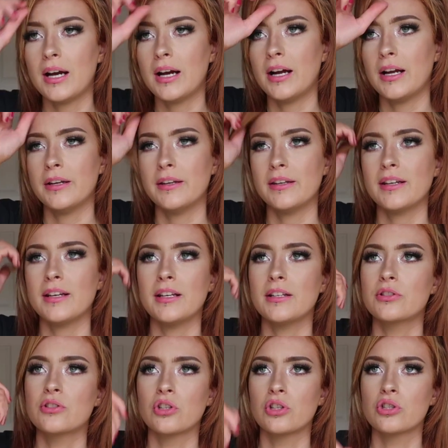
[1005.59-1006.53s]
and
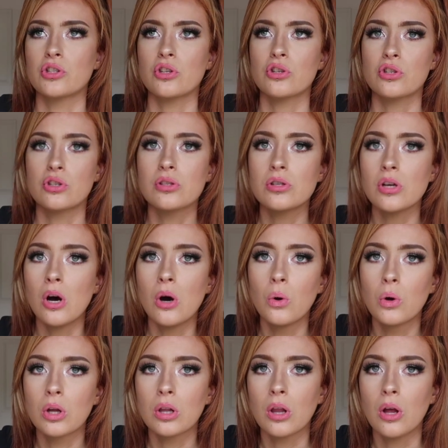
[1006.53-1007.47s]
it's just
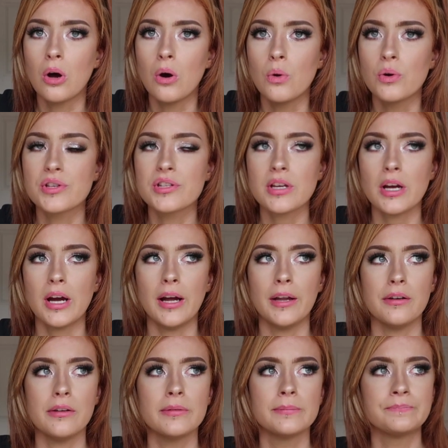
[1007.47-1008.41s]
so close,
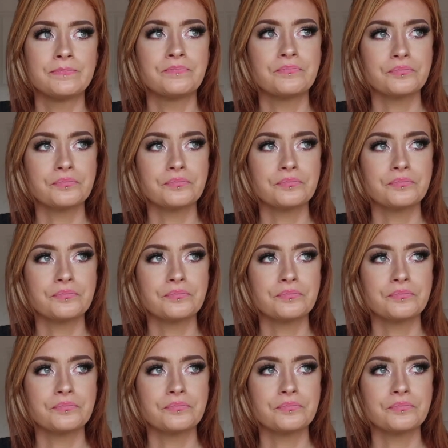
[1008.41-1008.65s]
and